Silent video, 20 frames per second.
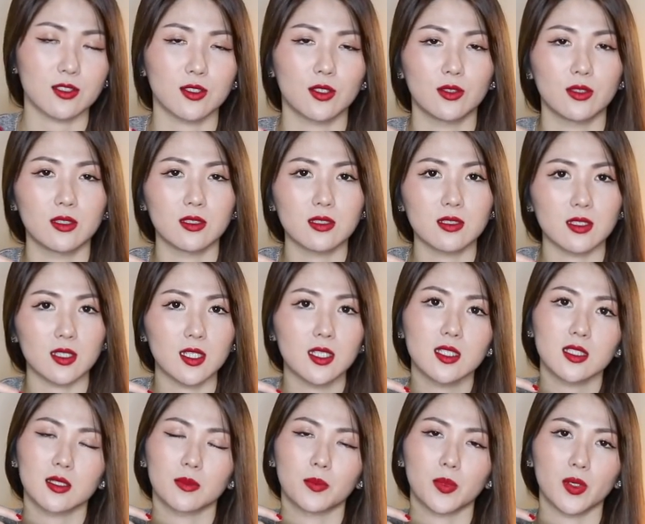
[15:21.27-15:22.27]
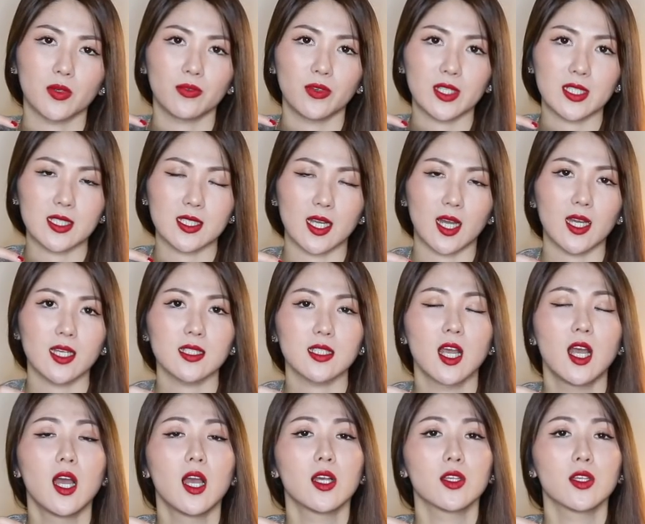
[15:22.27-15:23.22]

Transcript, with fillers: So this is the perfect size.